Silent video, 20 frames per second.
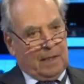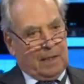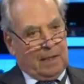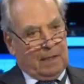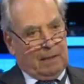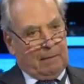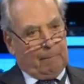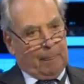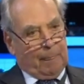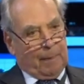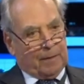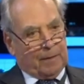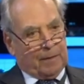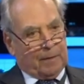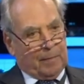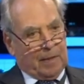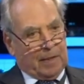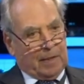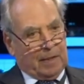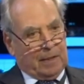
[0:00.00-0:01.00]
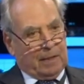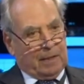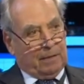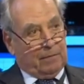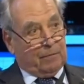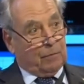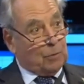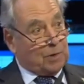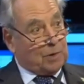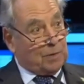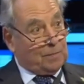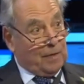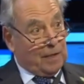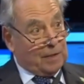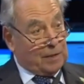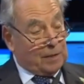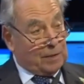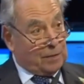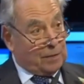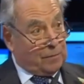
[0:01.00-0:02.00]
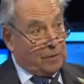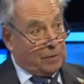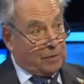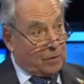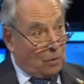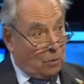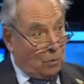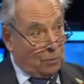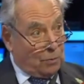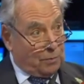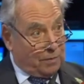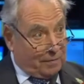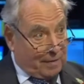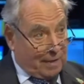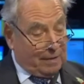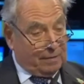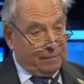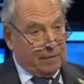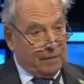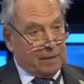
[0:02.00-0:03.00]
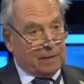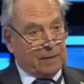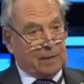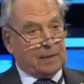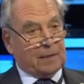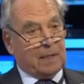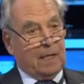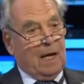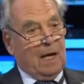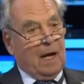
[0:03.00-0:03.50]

to Medina, the verses of the sword, the violent verses,